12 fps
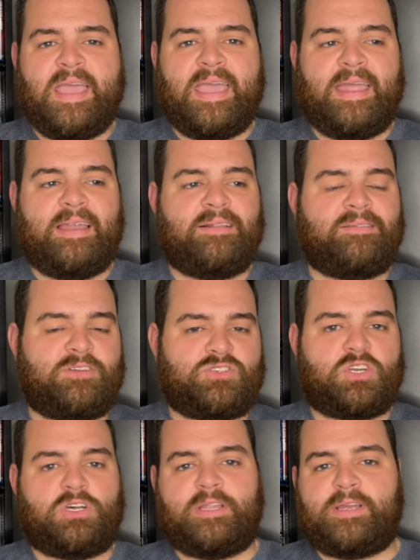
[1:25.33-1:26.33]
And there's
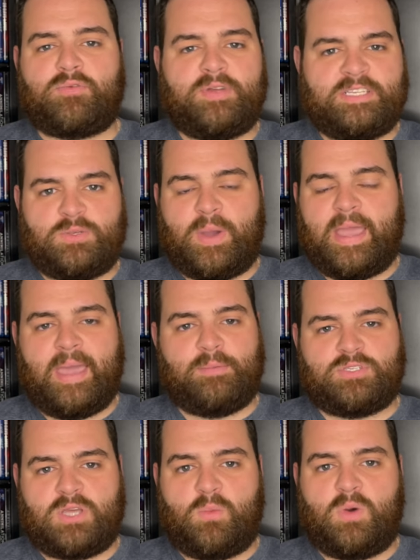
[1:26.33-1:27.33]
a clear reason why
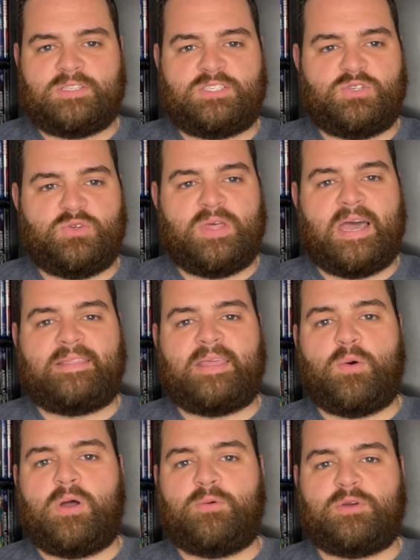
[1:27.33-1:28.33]
Amazon wants to do that.
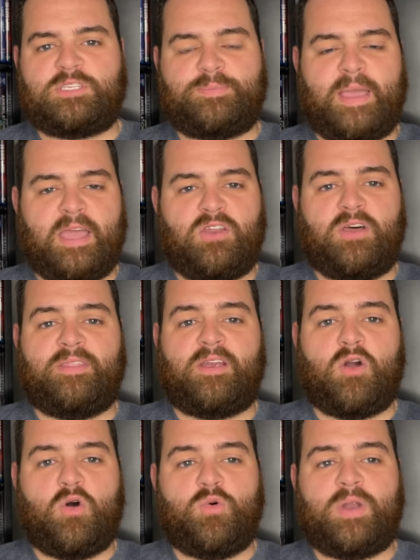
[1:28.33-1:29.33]
They want to expand on
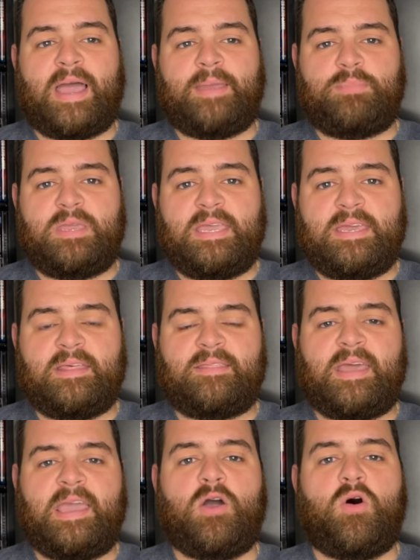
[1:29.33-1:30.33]
their own IP that
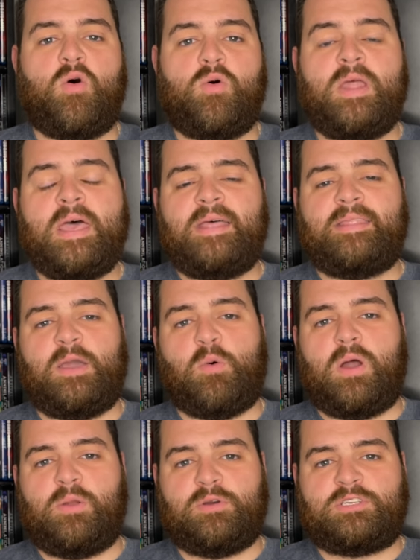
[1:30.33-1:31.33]
they own. They
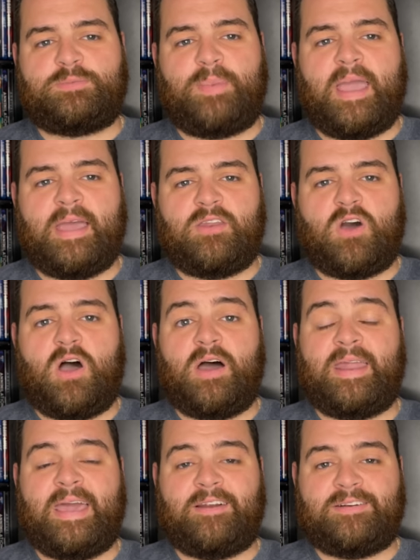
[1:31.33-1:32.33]
want to expand
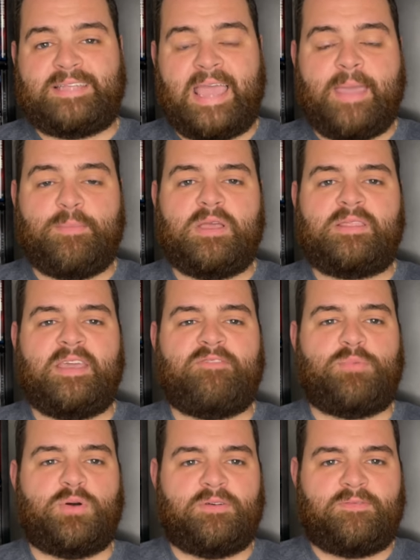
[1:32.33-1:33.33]
on entertainment.
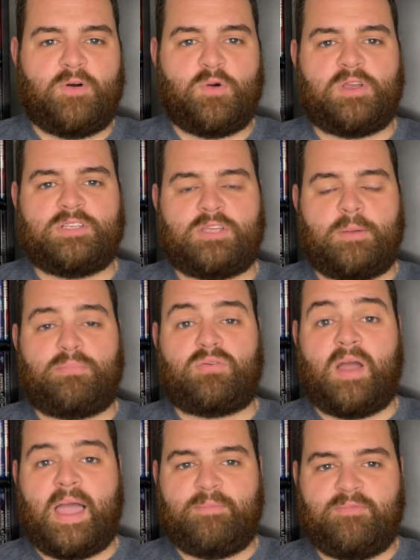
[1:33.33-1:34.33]
They've put a focus on
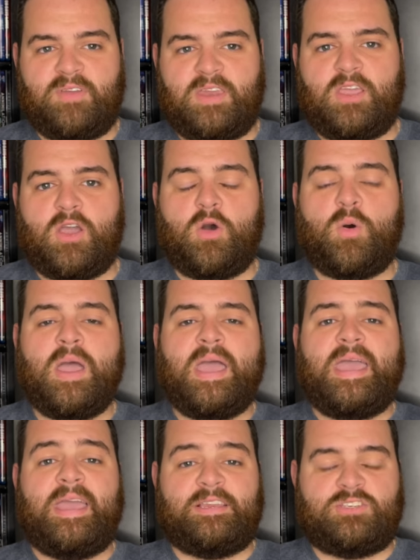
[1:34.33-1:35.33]
Prime Video
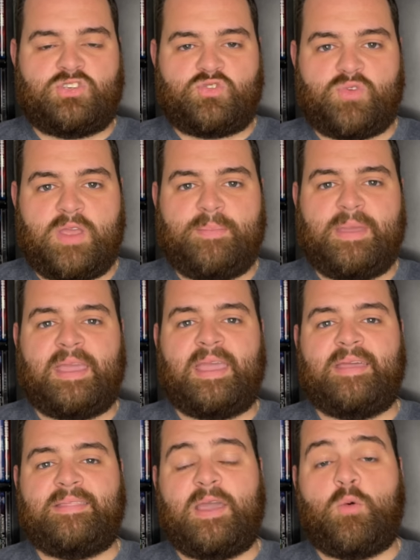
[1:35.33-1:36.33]
and streaming,
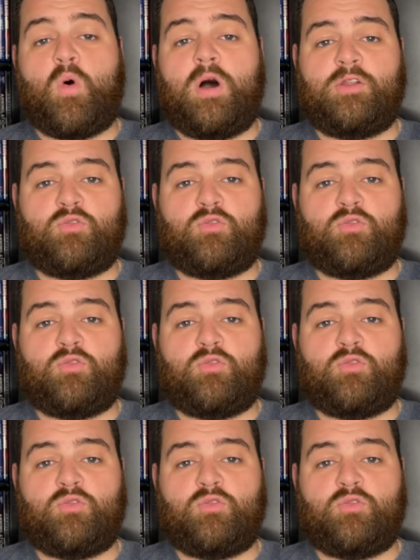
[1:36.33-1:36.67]
and they want to